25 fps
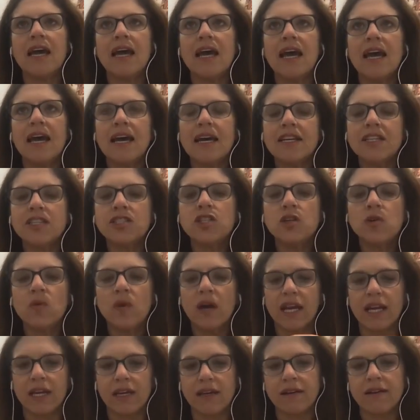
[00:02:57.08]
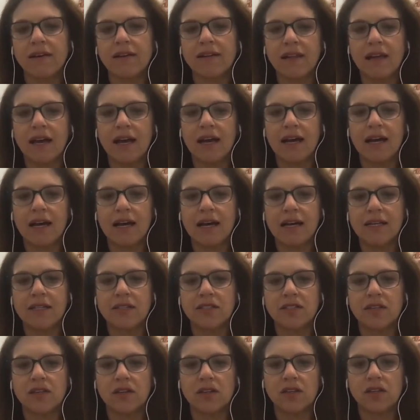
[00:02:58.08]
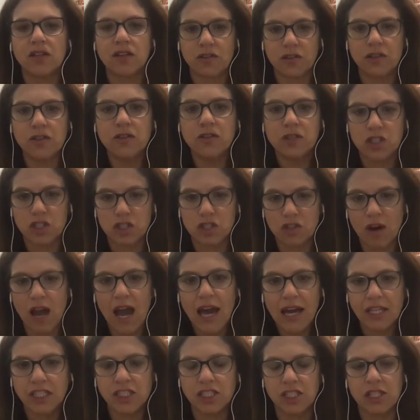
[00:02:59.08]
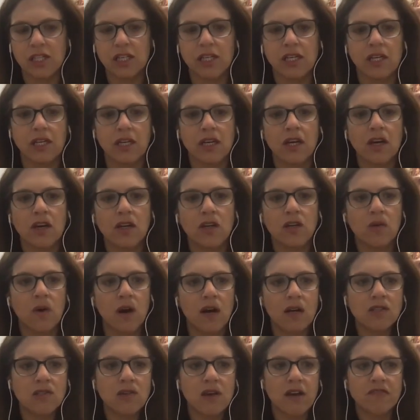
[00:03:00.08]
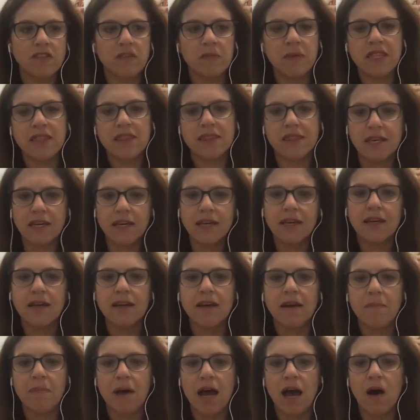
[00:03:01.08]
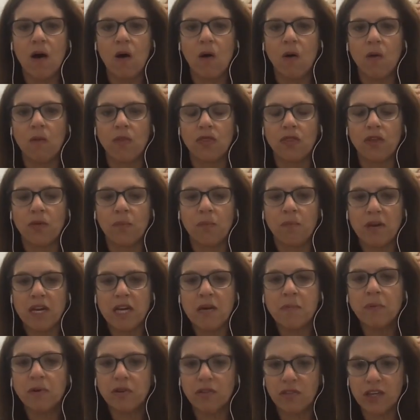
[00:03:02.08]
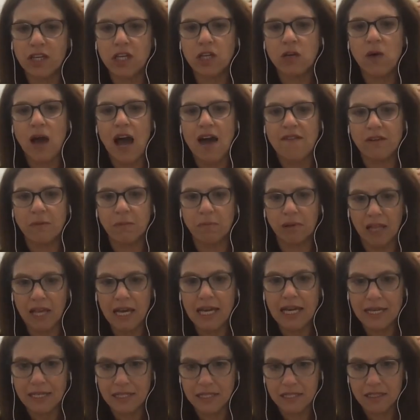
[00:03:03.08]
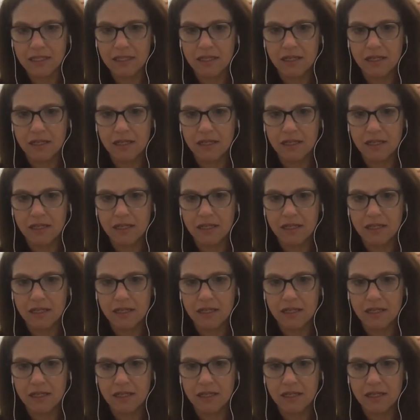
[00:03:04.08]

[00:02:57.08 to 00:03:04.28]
as you analyze your new strategy, you also have to be thinking about the people that you have in place.